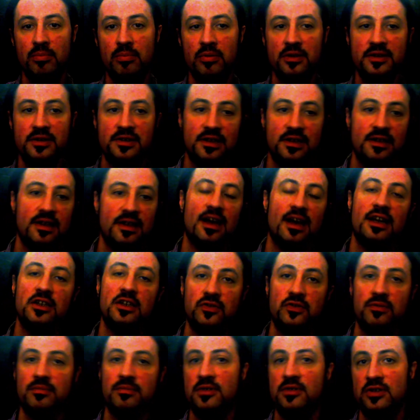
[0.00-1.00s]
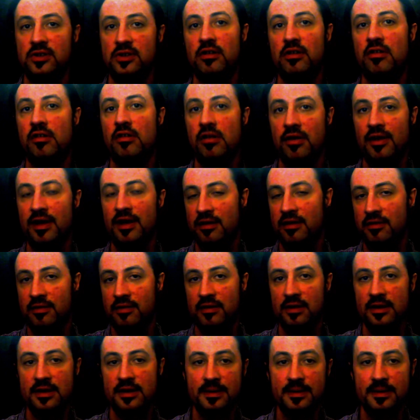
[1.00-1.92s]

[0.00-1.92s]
but is detached from the scenario healthily.